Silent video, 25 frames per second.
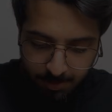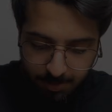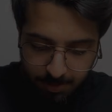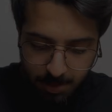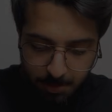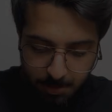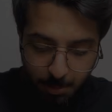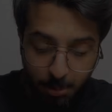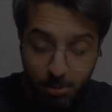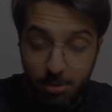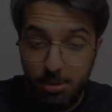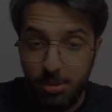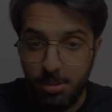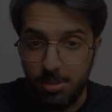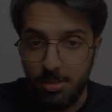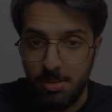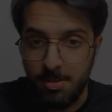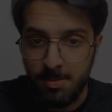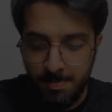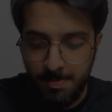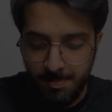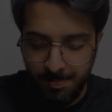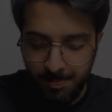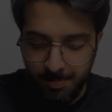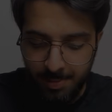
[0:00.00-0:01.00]
the
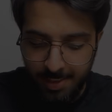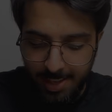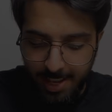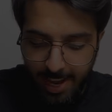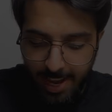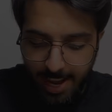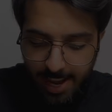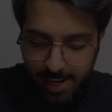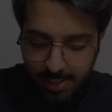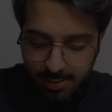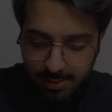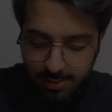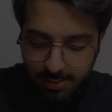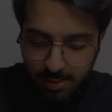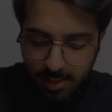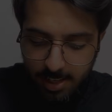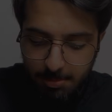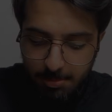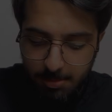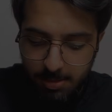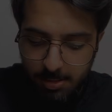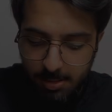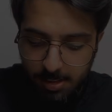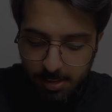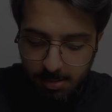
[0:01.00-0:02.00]
motion at
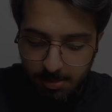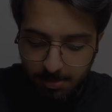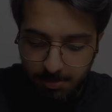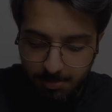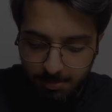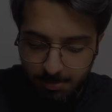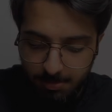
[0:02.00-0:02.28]
time t.